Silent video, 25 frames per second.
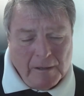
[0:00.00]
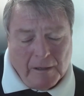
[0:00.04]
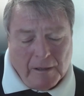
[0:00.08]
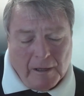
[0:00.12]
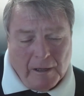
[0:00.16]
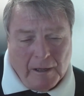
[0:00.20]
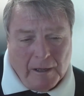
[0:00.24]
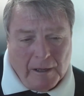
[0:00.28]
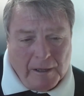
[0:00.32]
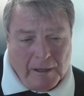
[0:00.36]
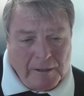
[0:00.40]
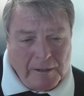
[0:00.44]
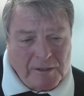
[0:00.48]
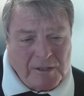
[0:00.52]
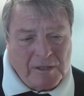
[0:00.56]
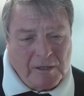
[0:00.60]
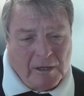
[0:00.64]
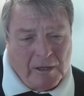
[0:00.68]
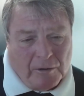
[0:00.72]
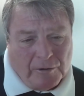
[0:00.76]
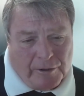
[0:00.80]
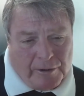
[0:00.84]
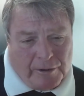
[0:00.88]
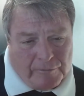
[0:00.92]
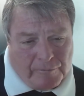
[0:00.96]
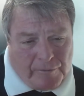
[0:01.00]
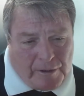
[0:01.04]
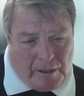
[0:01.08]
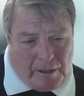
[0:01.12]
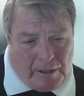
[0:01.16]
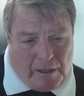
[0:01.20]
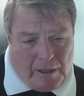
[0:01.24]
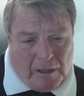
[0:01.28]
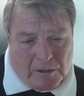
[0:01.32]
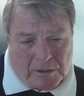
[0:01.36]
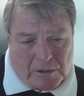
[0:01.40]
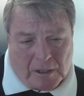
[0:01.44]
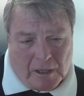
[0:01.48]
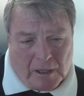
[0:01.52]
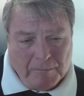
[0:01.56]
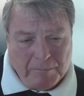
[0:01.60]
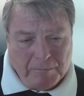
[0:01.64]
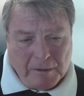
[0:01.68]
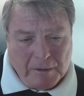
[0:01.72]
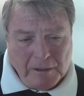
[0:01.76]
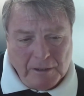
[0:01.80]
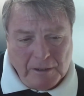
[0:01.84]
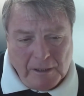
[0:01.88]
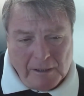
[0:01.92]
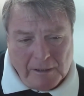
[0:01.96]
excelled over the last
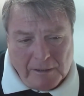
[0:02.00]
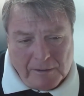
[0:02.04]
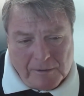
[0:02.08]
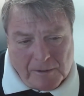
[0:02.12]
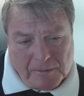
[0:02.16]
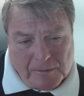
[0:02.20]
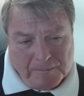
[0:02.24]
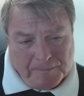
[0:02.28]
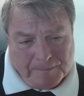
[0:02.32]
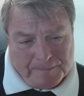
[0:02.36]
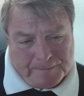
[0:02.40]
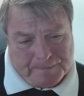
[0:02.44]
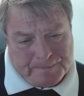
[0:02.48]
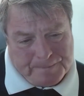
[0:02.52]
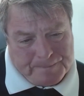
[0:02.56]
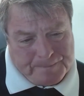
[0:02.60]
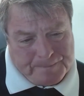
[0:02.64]
couple of years.